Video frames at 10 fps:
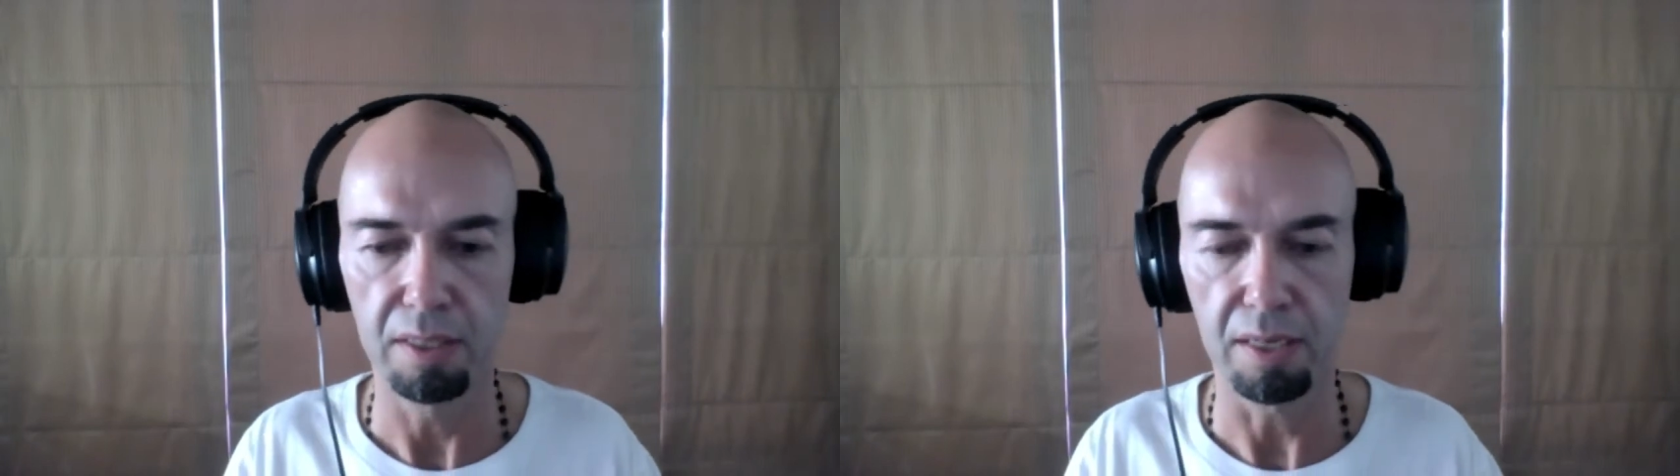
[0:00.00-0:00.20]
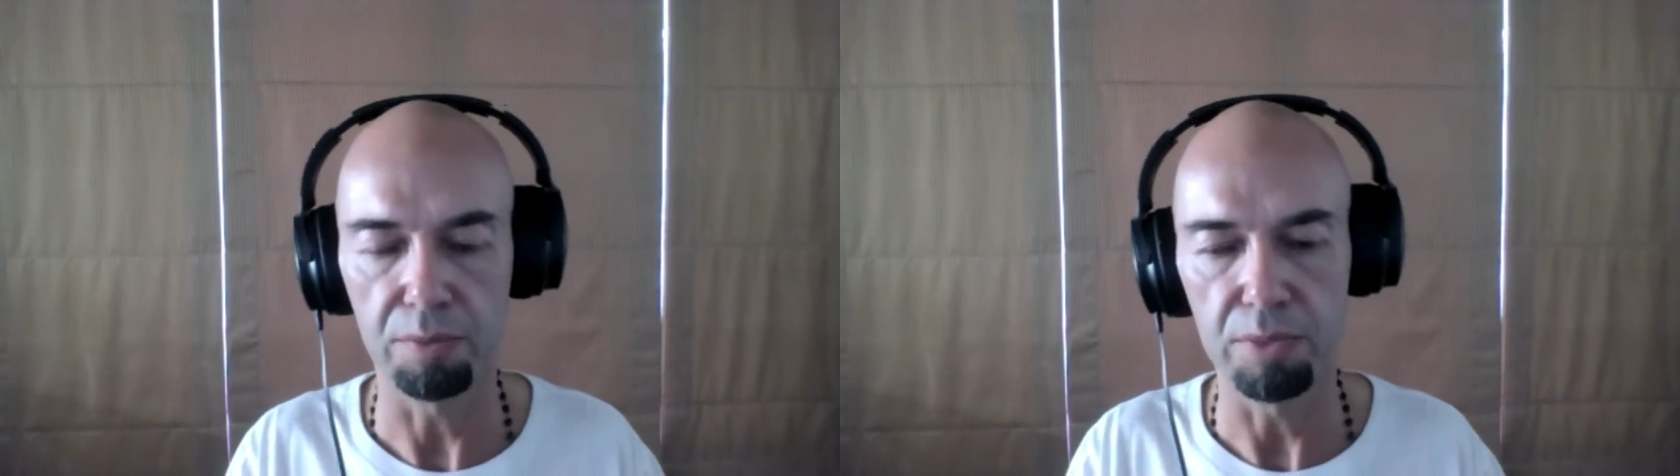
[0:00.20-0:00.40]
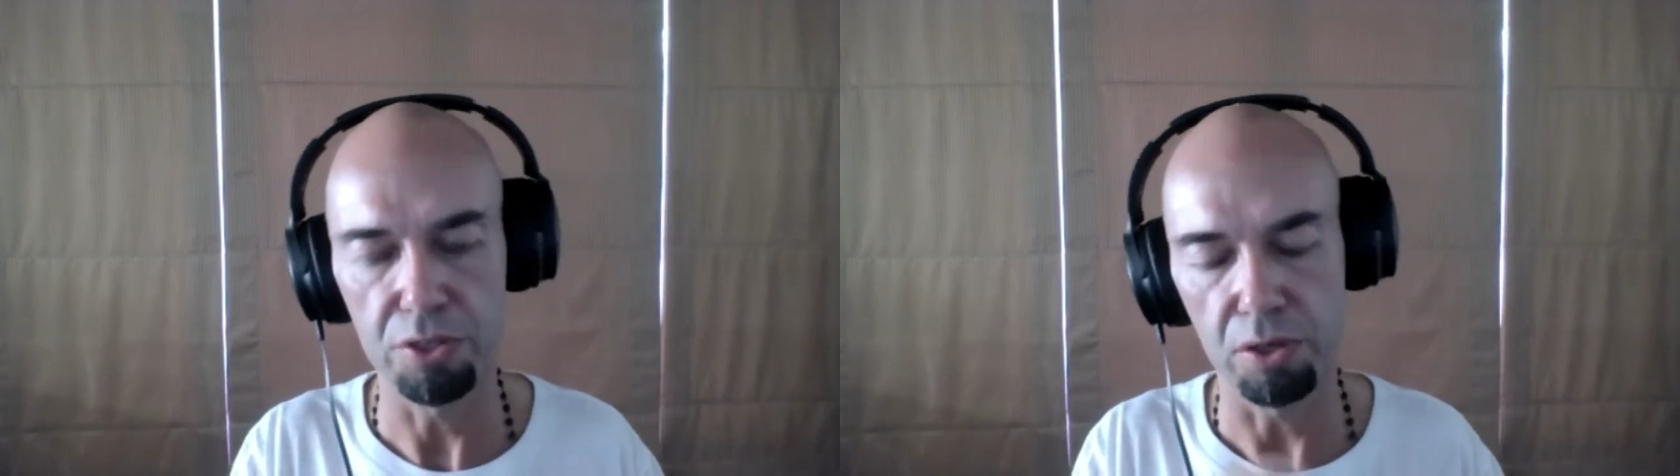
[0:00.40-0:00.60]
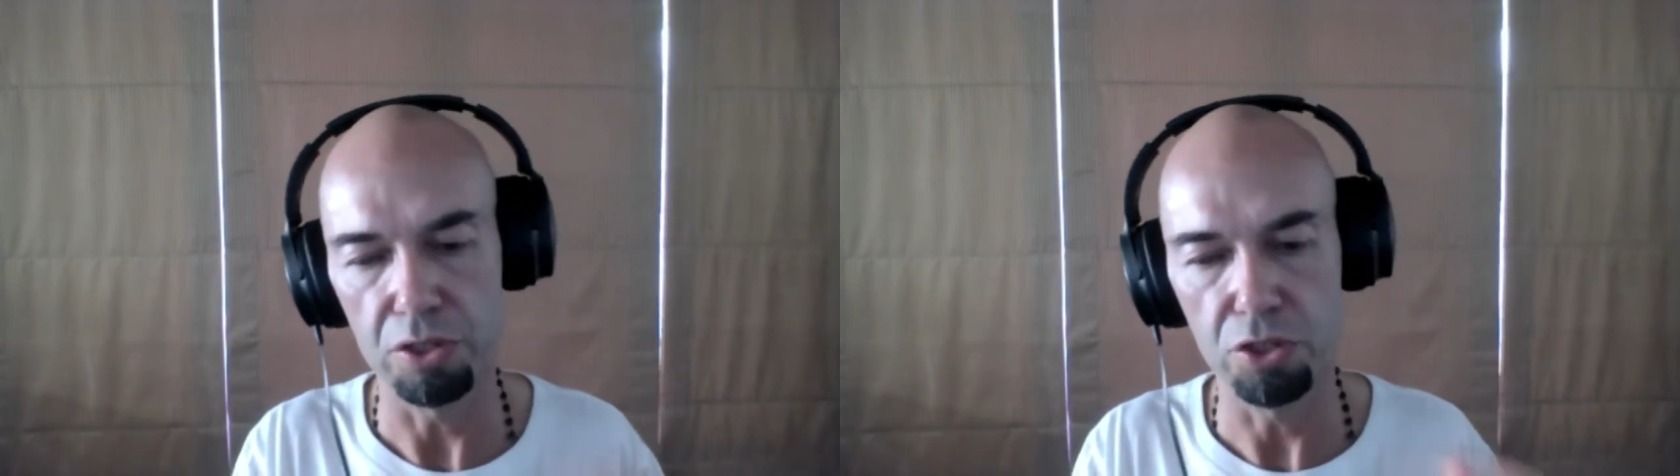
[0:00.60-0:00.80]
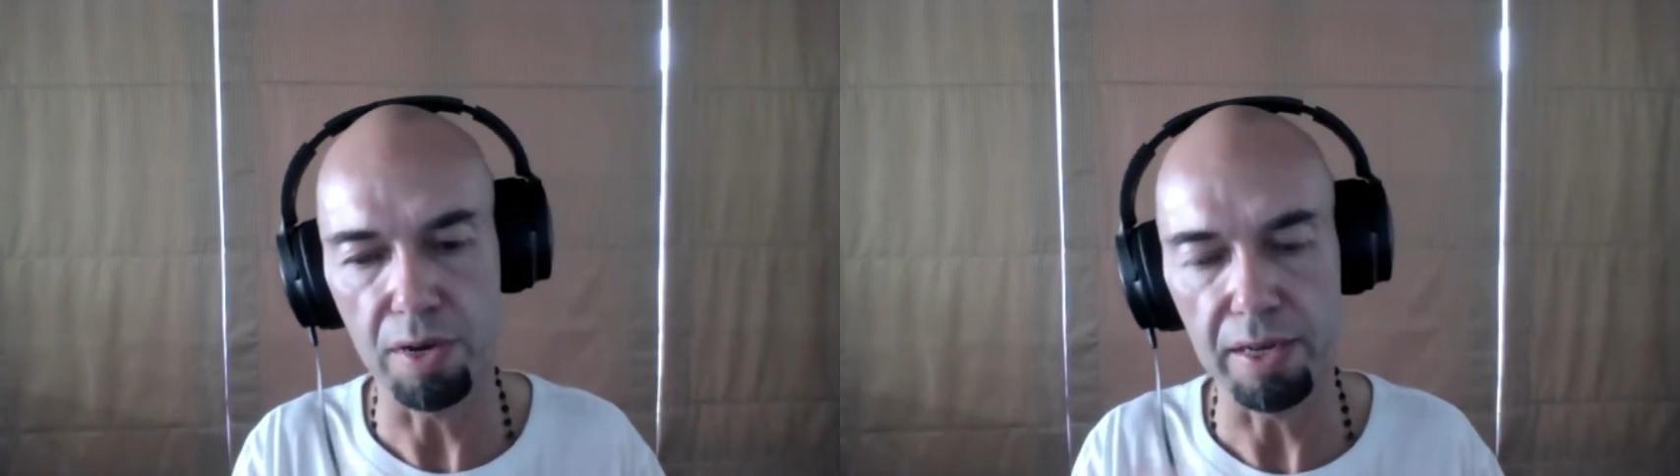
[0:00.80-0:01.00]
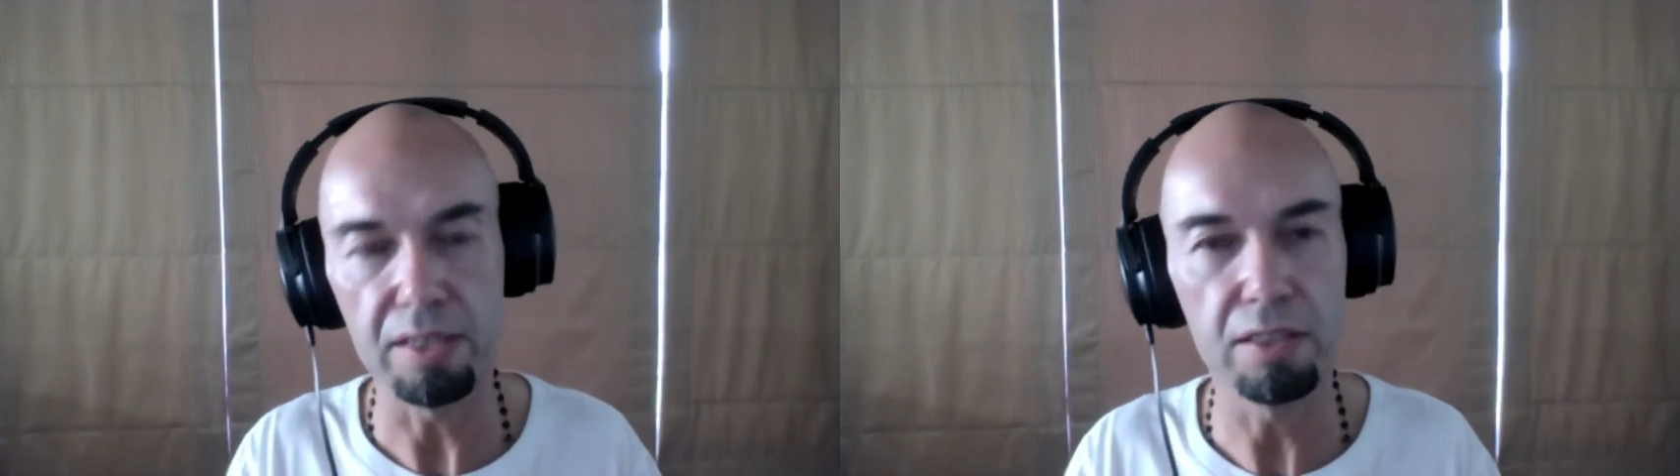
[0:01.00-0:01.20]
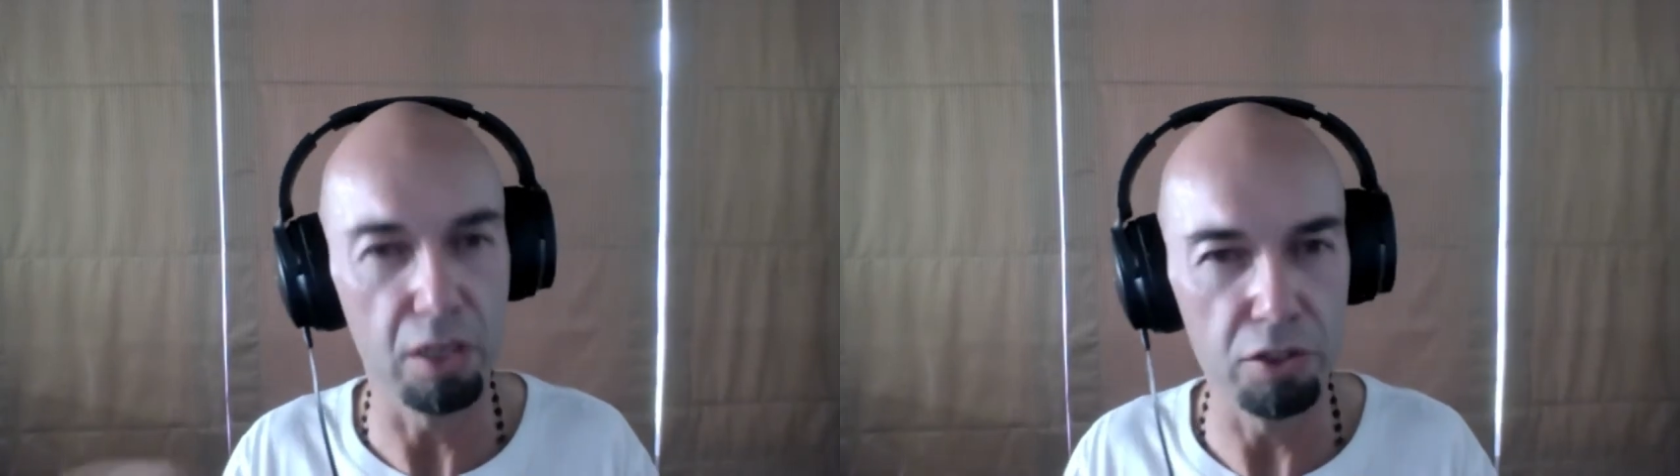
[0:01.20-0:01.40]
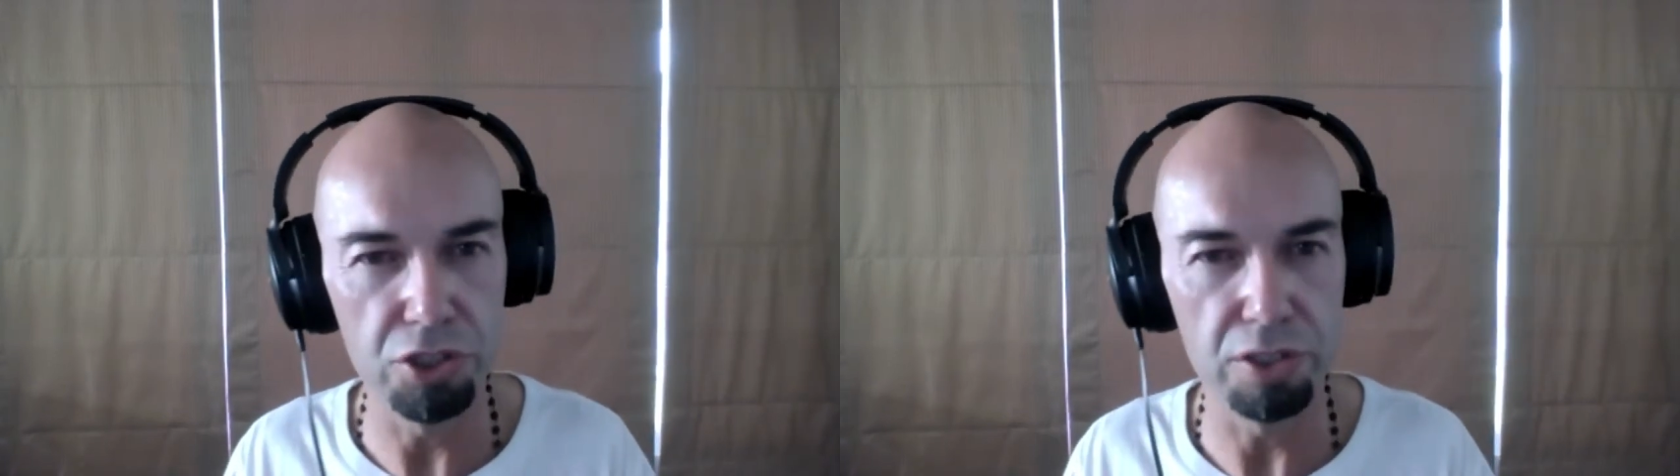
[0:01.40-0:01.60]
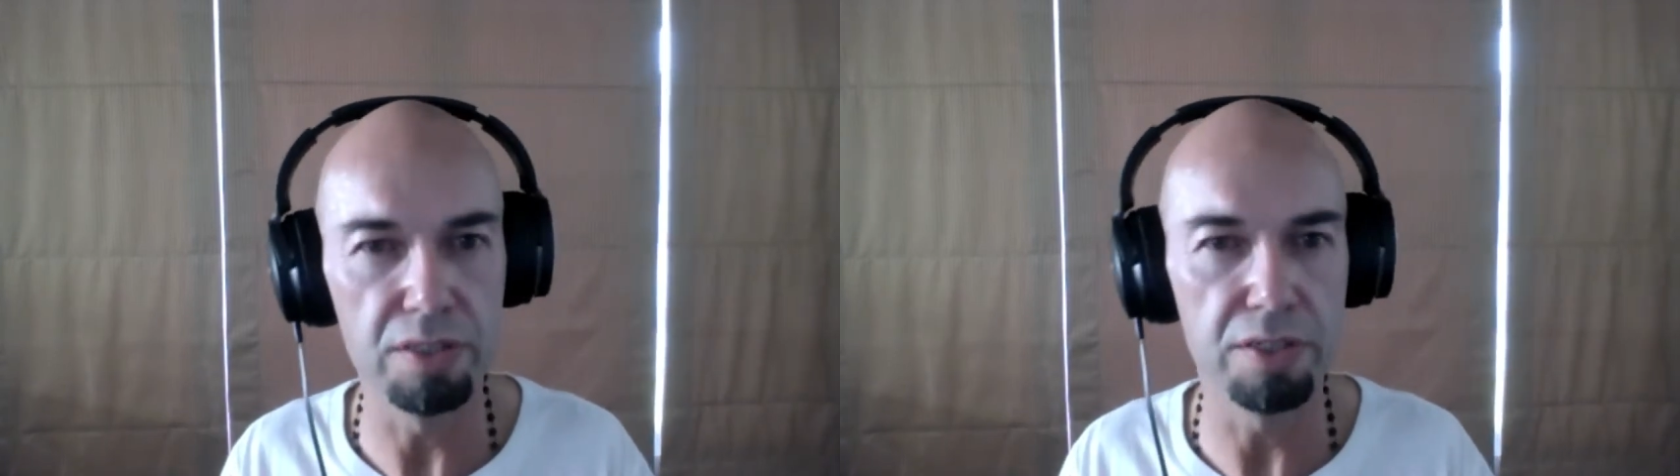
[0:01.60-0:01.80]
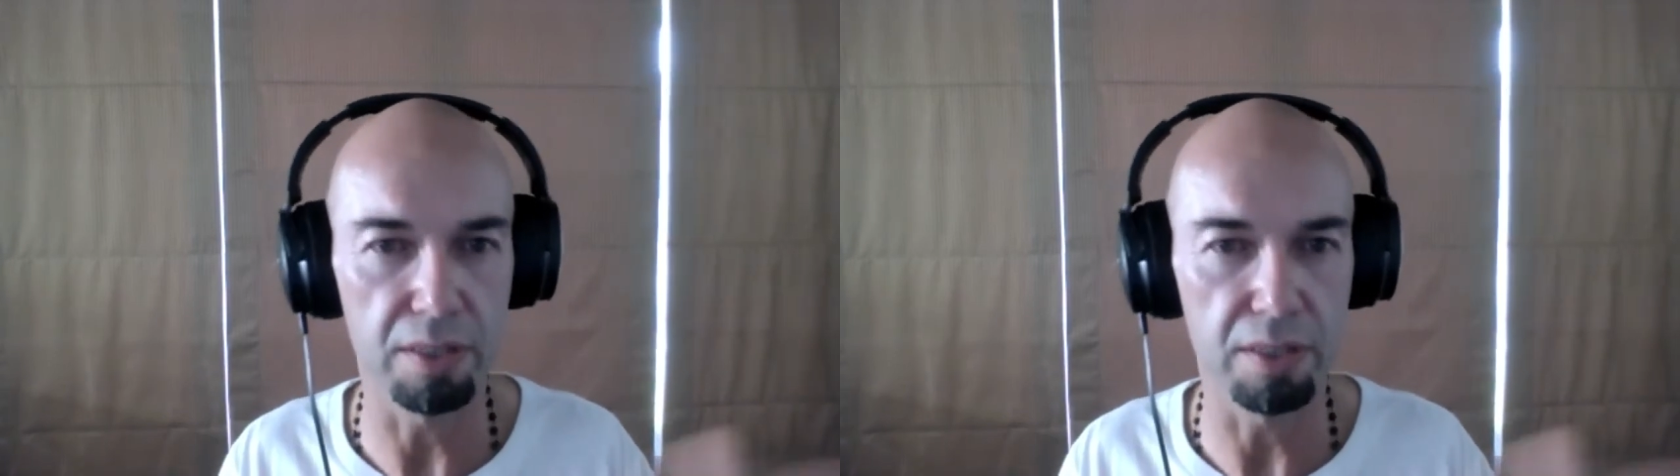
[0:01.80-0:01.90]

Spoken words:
and we started training coaches,